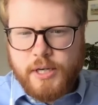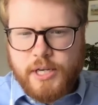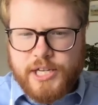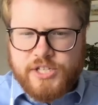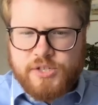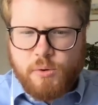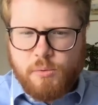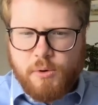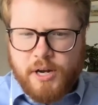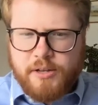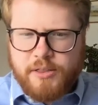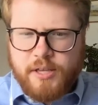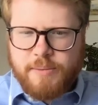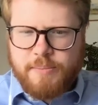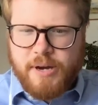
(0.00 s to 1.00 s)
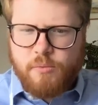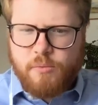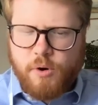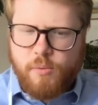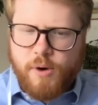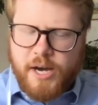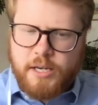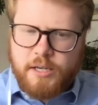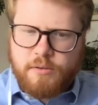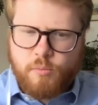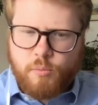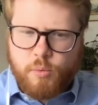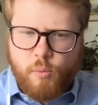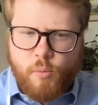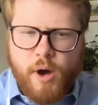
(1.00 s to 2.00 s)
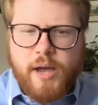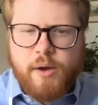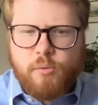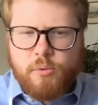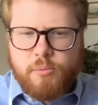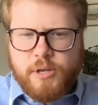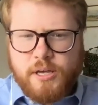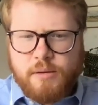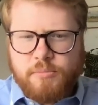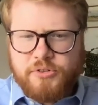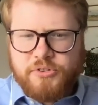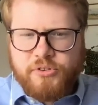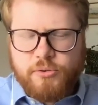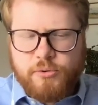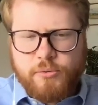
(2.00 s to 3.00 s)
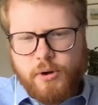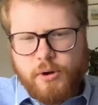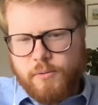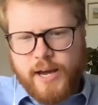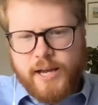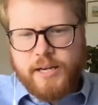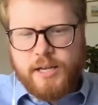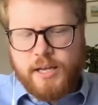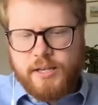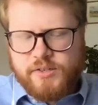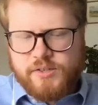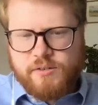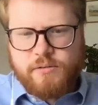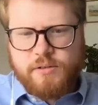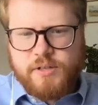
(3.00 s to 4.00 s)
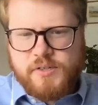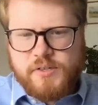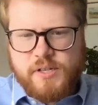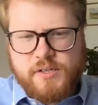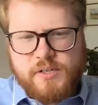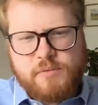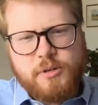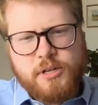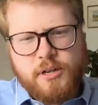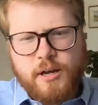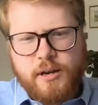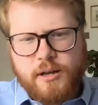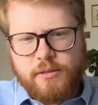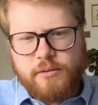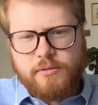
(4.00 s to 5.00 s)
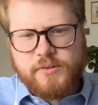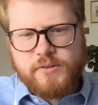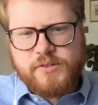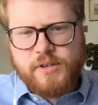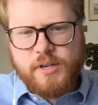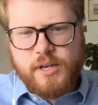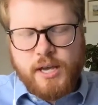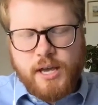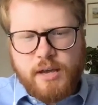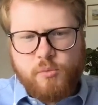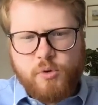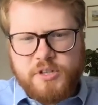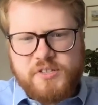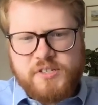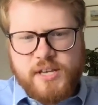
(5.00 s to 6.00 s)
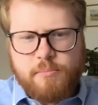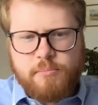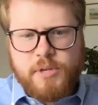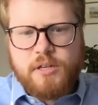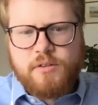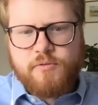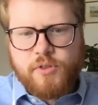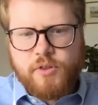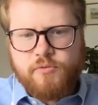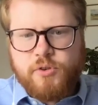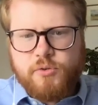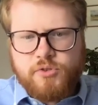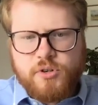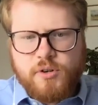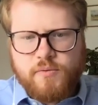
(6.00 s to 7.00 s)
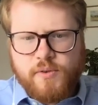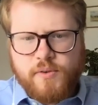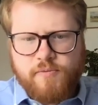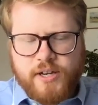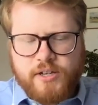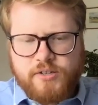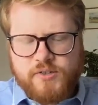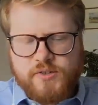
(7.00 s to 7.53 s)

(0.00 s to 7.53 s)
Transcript: So we'll want to think about, well, why were we able to eradicate certain diseases but not others? And what does that mean for the future of infectious